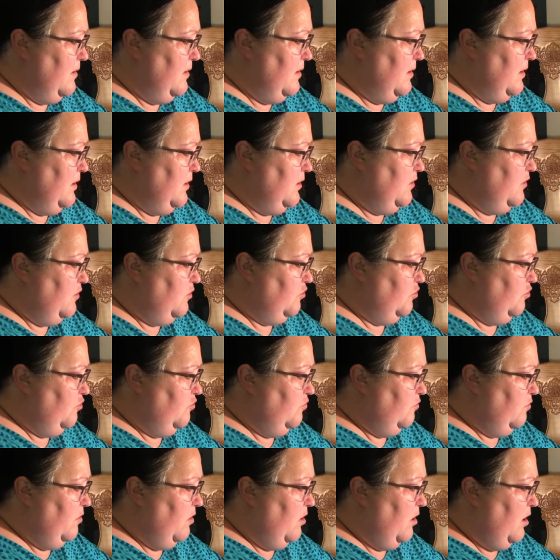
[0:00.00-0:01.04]
And you just
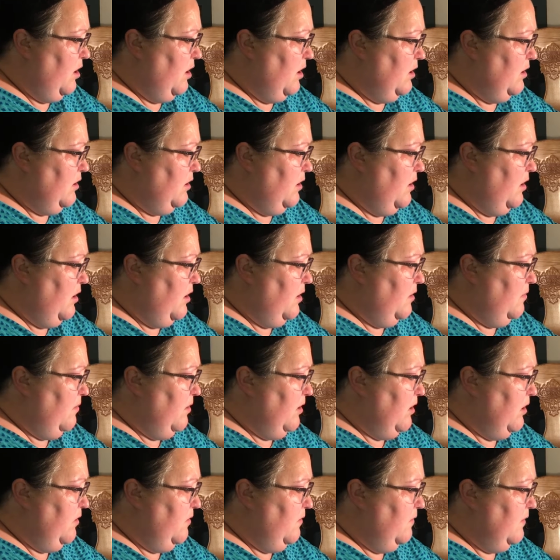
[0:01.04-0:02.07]
draw along what
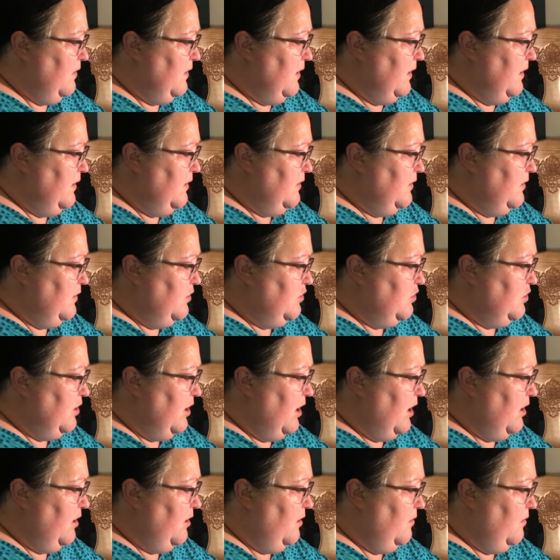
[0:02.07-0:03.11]
you see as the
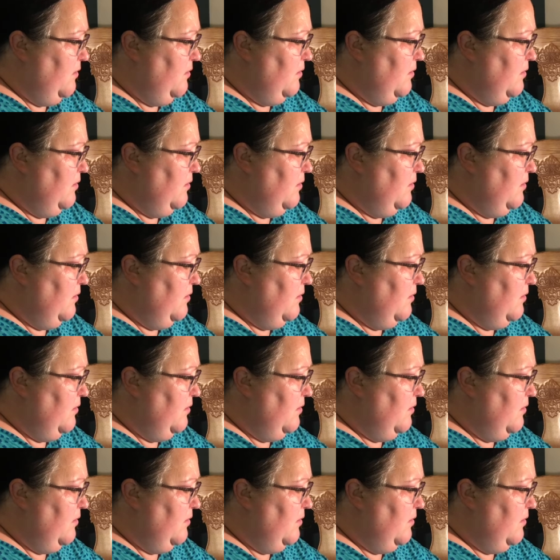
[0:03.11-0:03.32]
shadow.